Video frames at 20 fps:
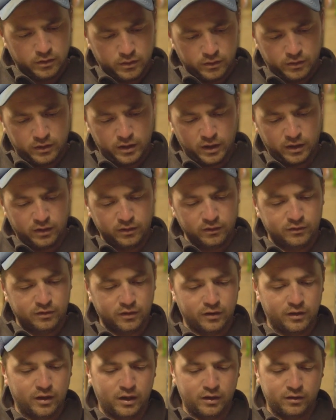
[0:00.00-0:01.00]
Then
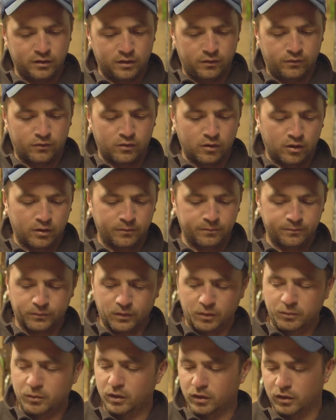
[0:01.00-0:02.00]
you've got,
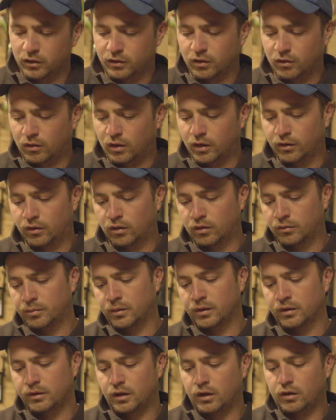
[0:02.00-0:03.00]
I'm not going to tie it on,
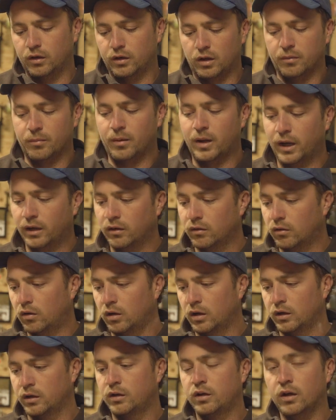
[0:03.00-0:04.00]
but you've got your main
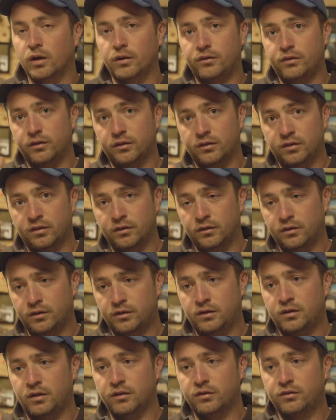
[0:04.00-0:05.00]
line goes to
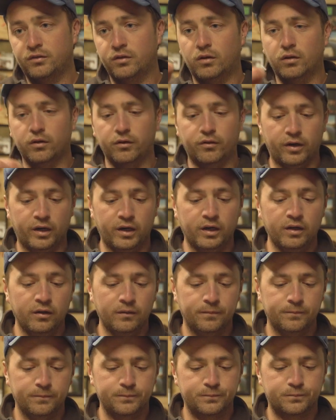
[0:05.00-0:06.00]
your solid ring,
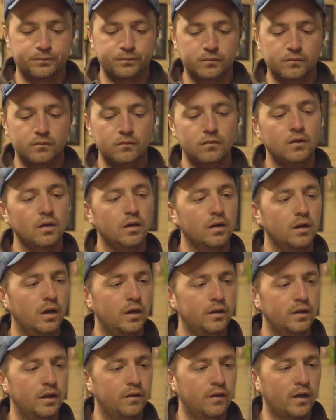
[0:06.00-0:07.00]

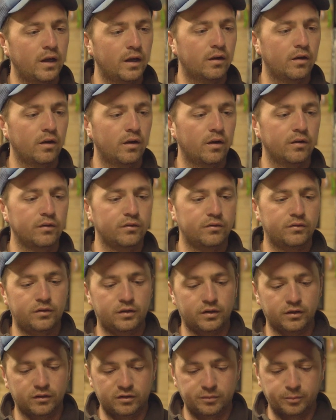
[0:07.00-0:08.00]
and then that goes
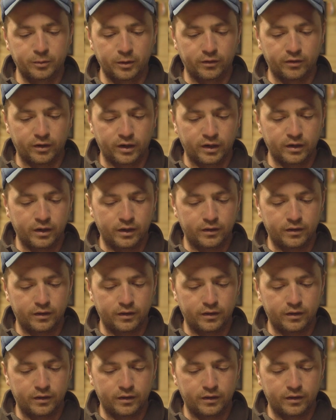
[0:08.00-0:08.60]
to your split ring.